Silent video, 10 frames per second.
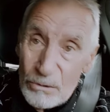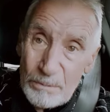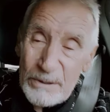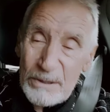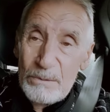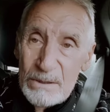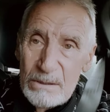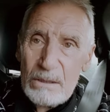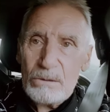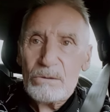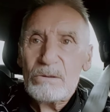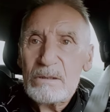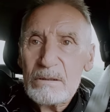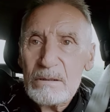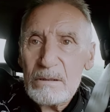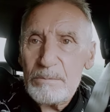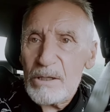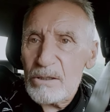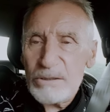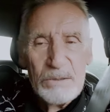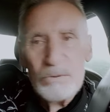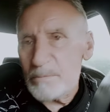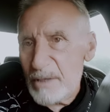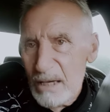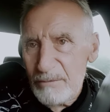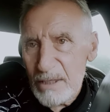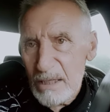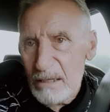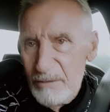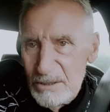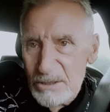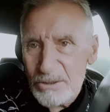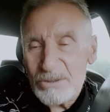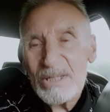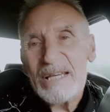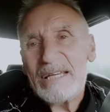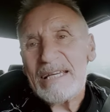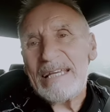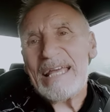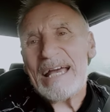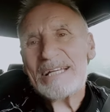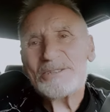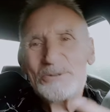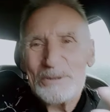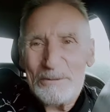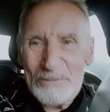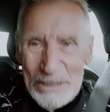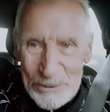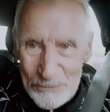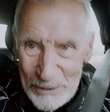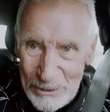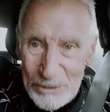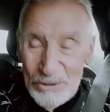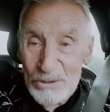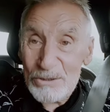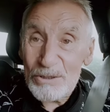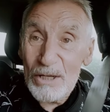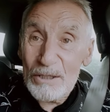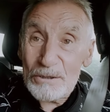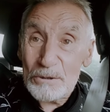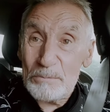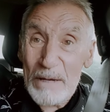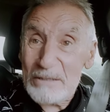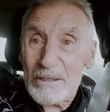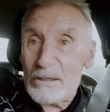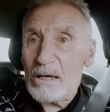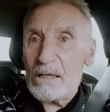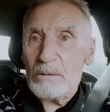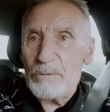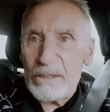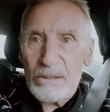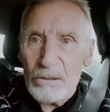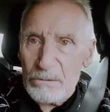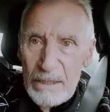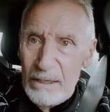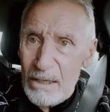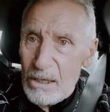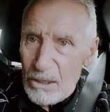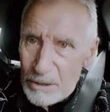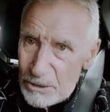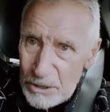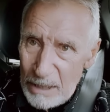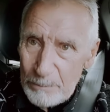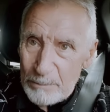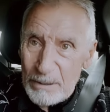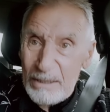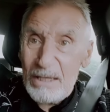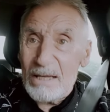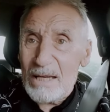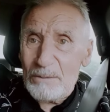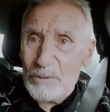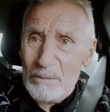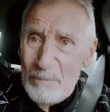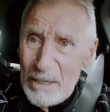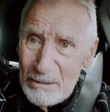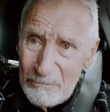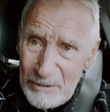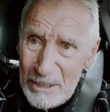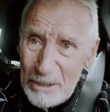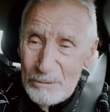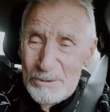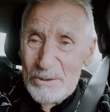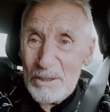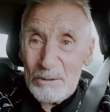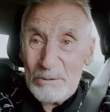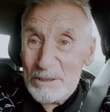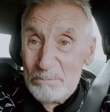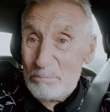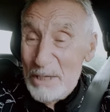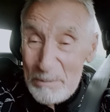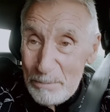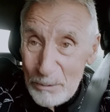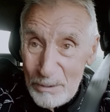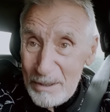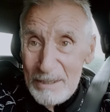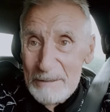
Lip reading: nobody would know, because he wouldn't be having any visitors. He has all of these visitors through Beth and I, and we go there unashamedly and we make videos which people